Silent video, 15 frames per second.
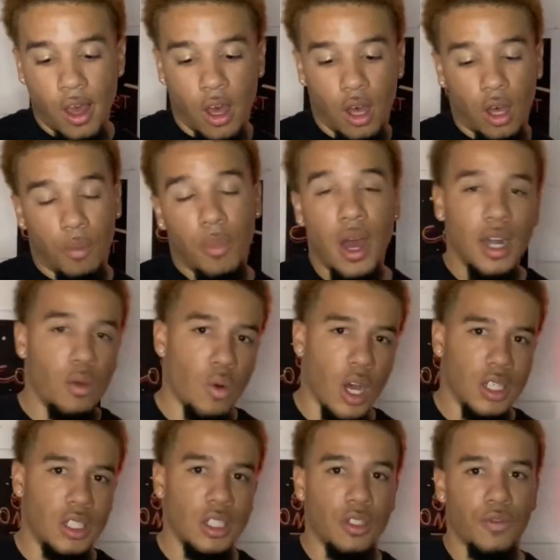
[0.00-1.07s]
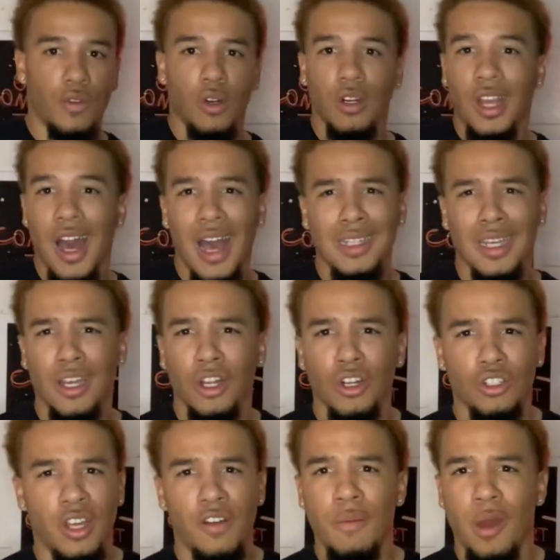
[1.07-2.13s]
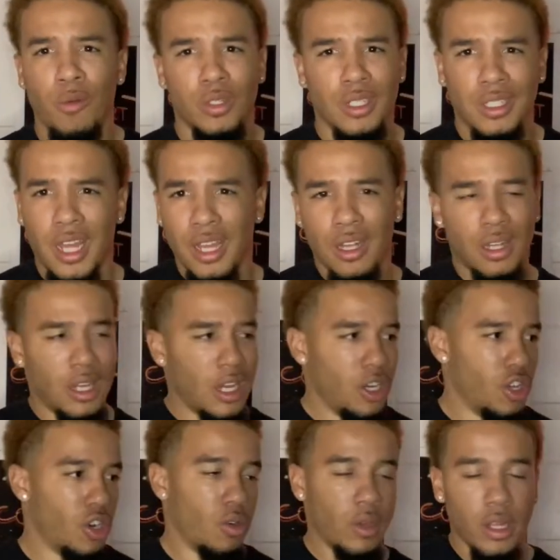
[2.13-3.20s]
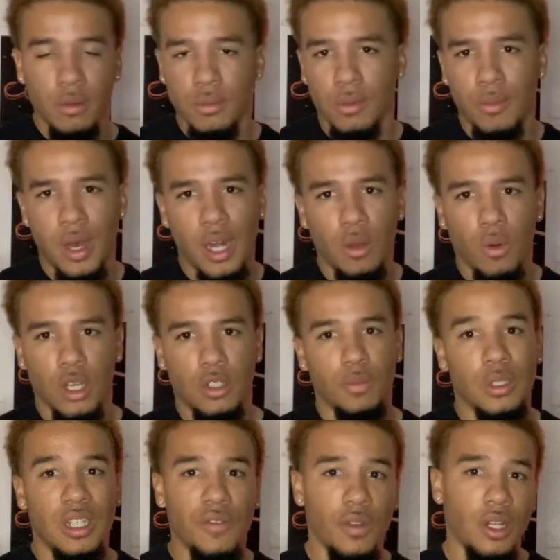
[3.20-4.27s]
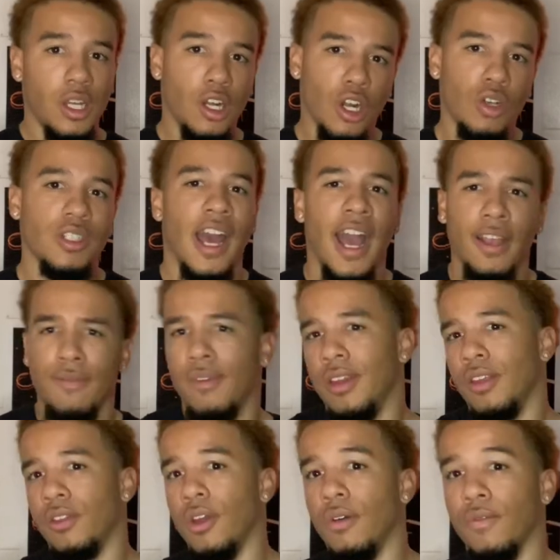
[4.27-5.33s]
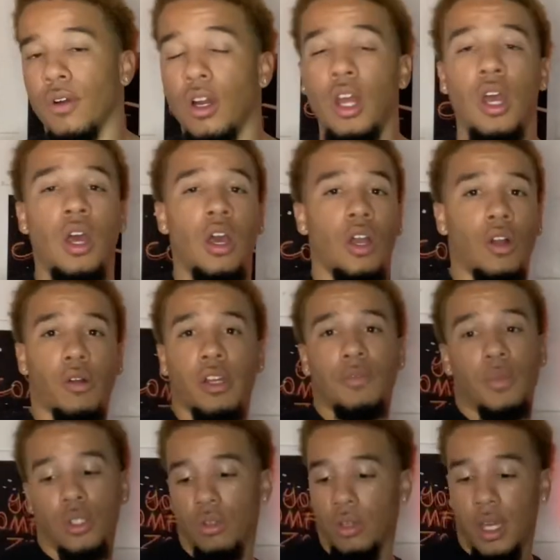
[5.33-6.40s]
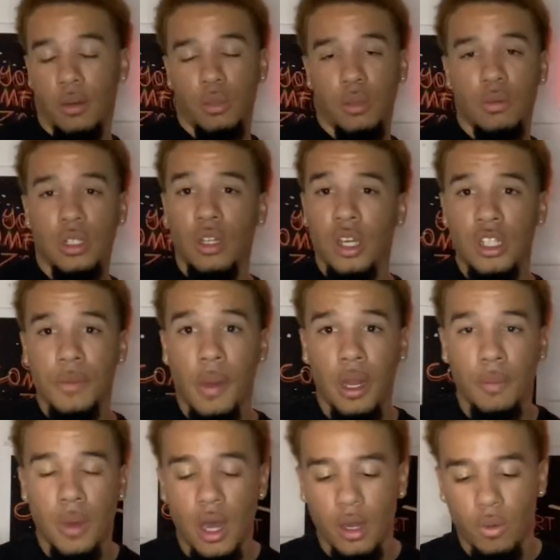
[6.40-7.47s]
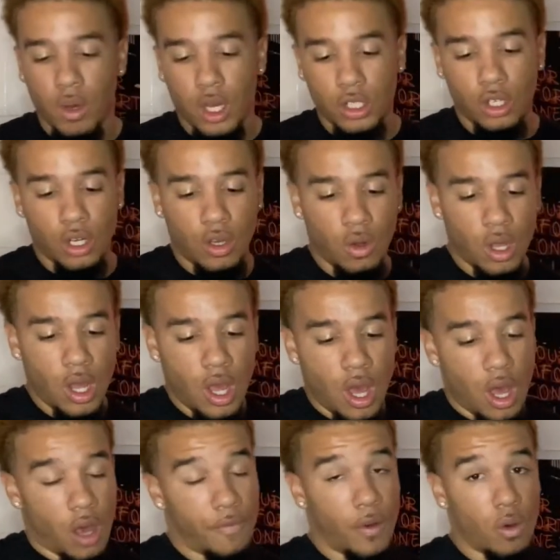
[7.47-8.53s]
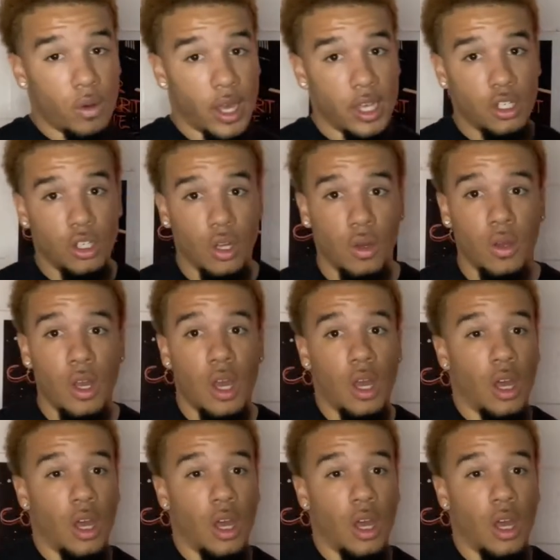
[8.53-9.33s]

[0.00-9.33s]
Body wash, this is for guys and girls. Everybody wants to stay clean, you know. Get them some body wash. Specifically, girls ask for this though for Christmas, so get them some good smelling body wash, you know. A phone case, you know.